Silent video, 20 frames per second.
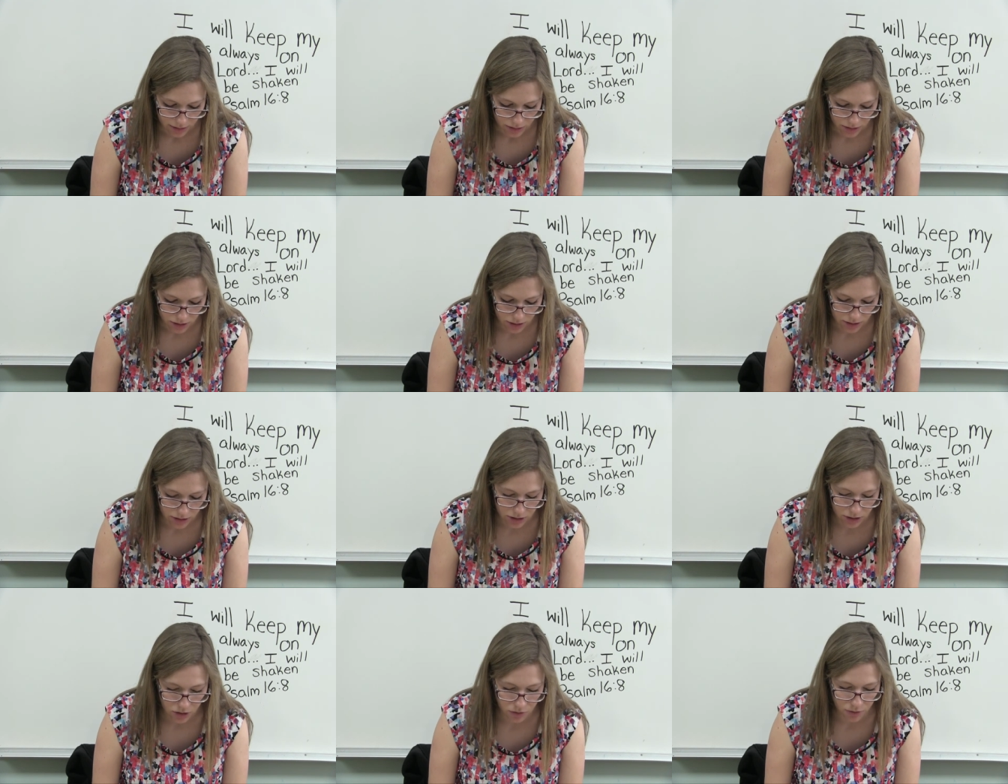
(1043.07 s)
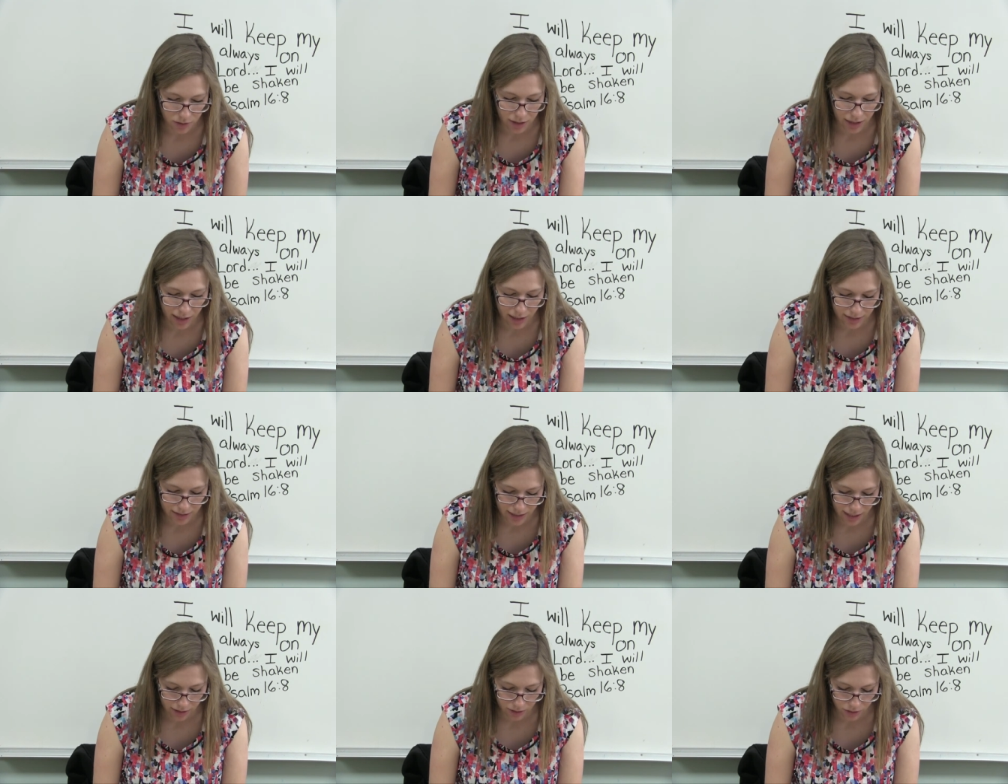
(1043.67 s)
Jesus, you
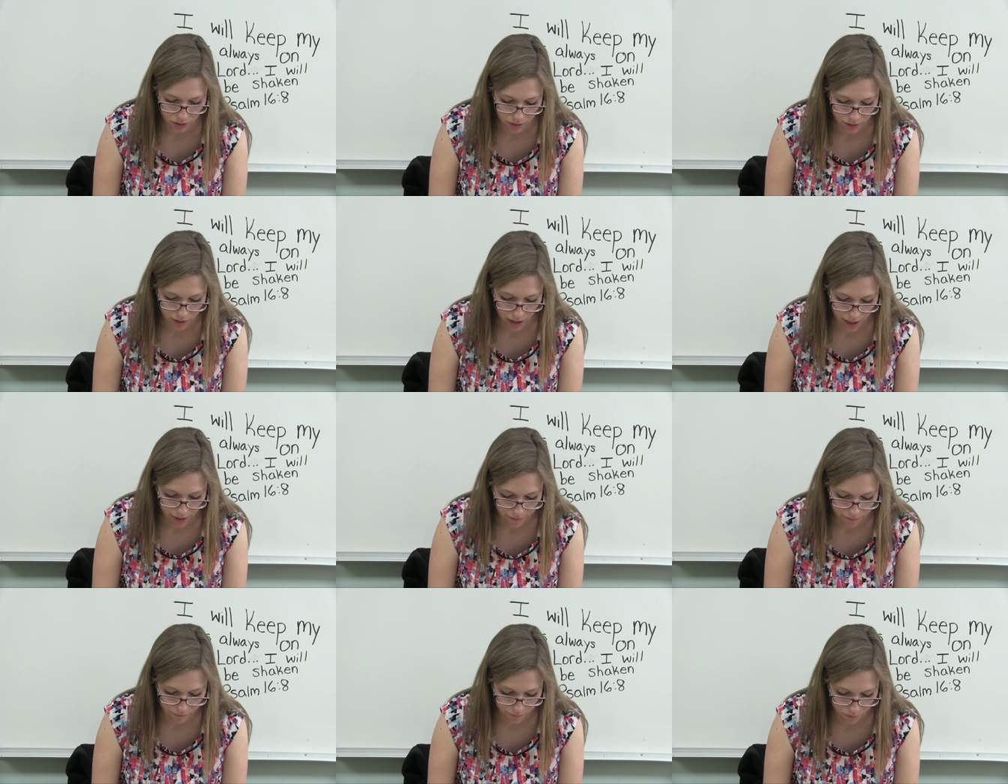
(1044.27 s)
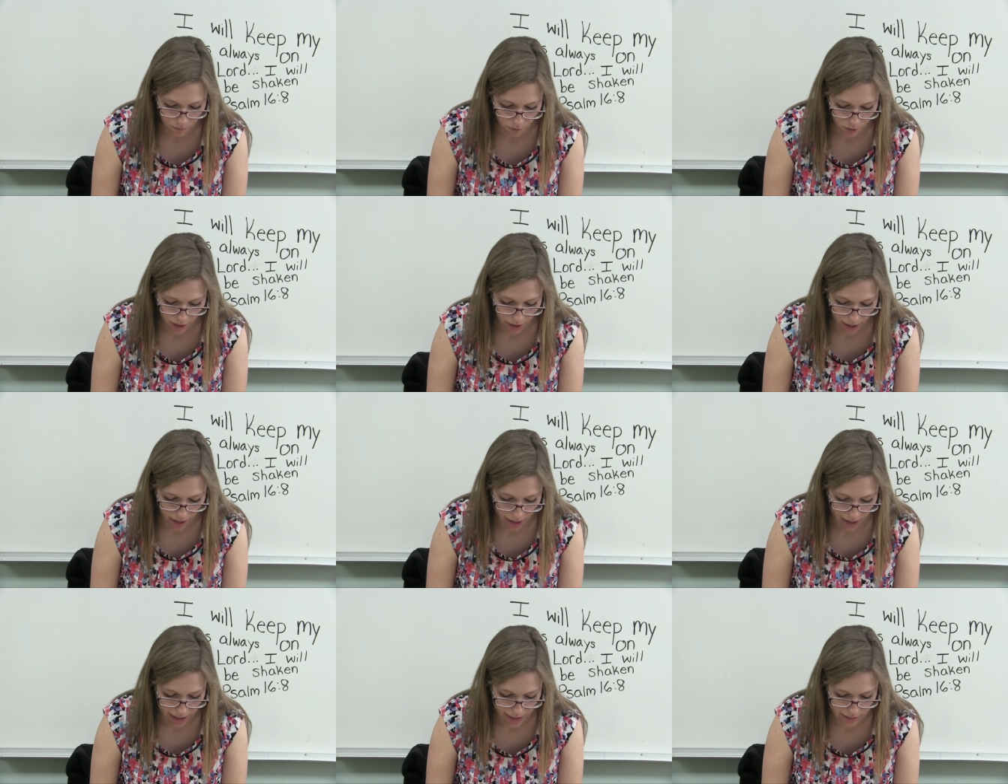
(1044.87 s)
laid down your life
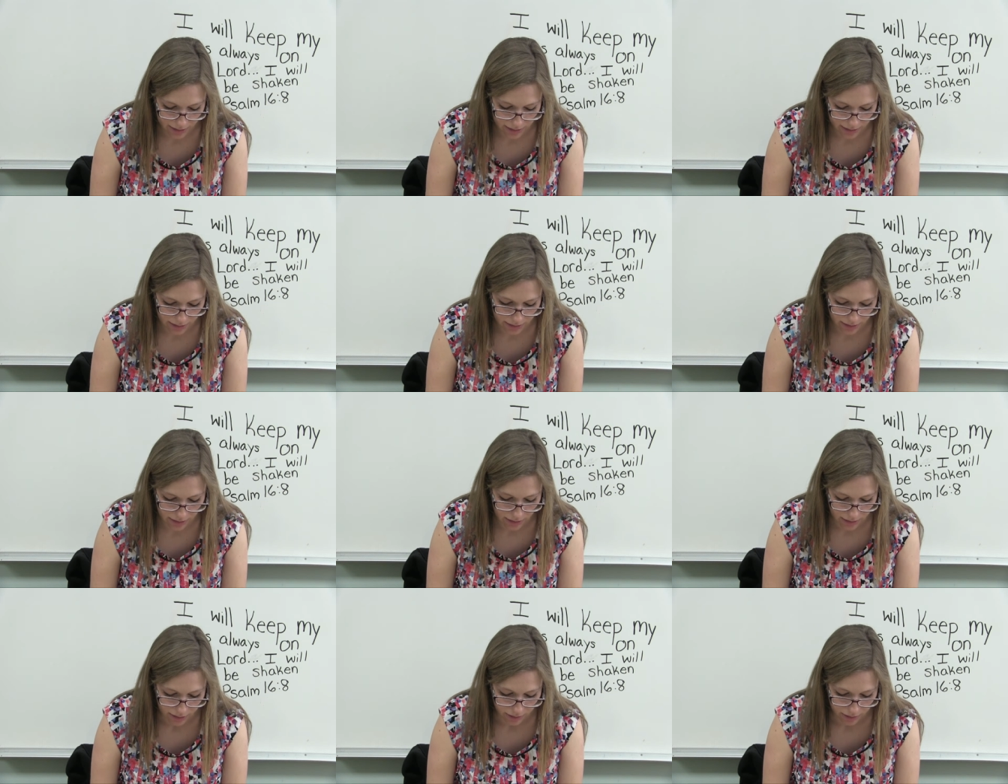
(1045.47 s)
for us,